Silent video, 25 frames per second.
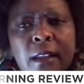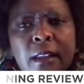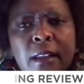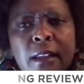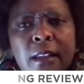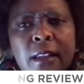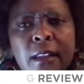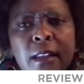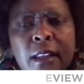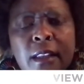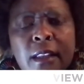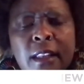
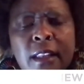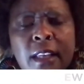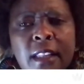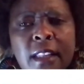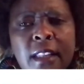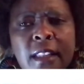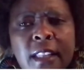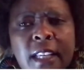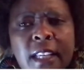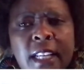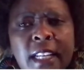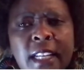
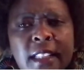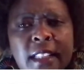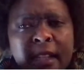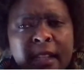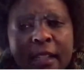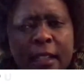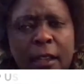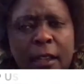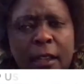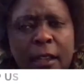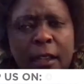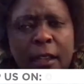
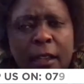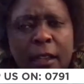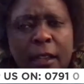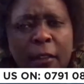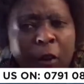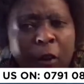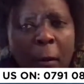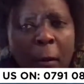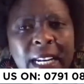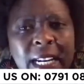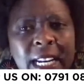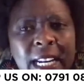the
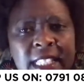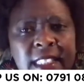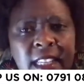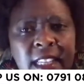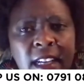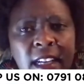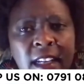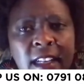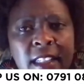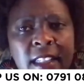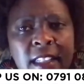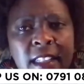former
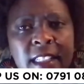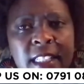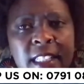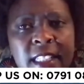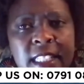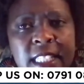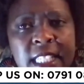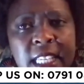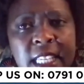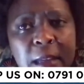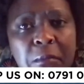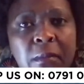NASA
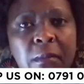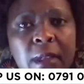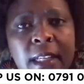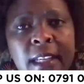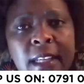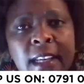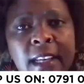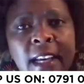team,